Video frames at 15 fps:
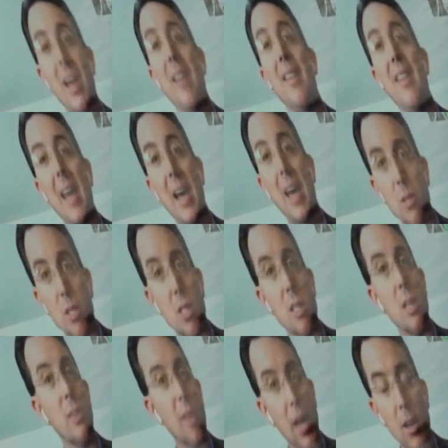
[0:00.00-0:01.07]
had thousands
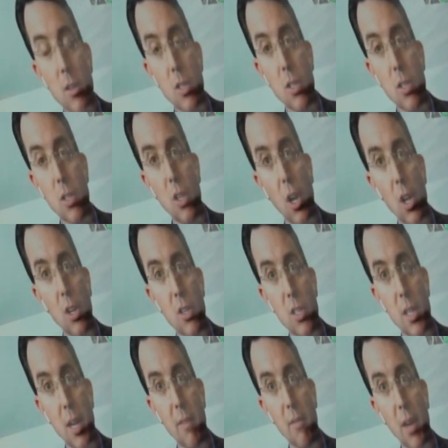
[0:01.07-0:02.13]
and thousands of dollars
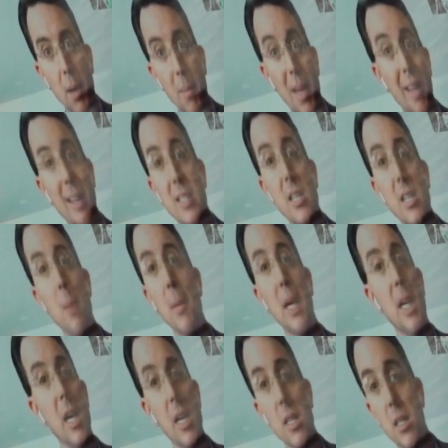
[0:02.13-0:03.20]
saved up. And that's not
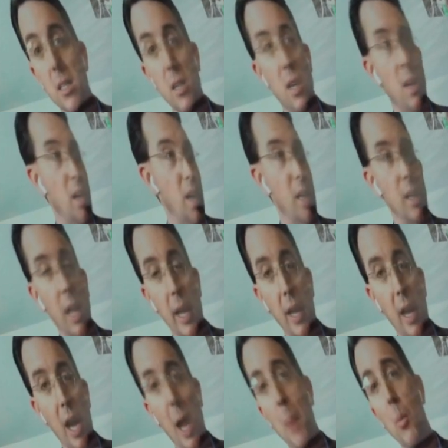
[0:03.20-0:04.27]
because,
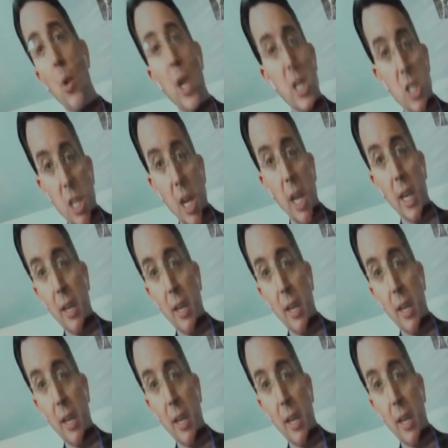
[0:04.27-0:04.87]
like, I'm rich and I